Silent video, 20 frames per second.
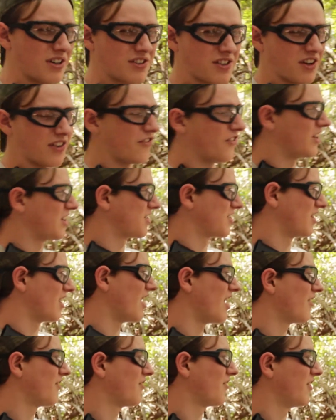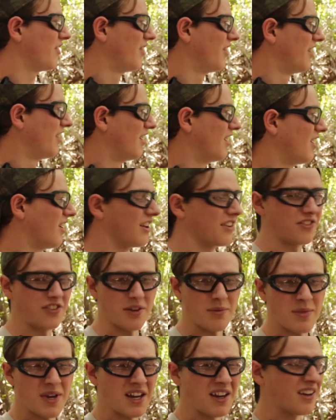just gonna finish it off on
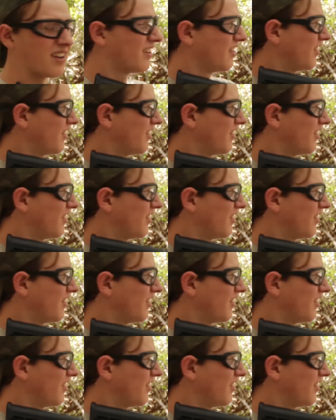semi,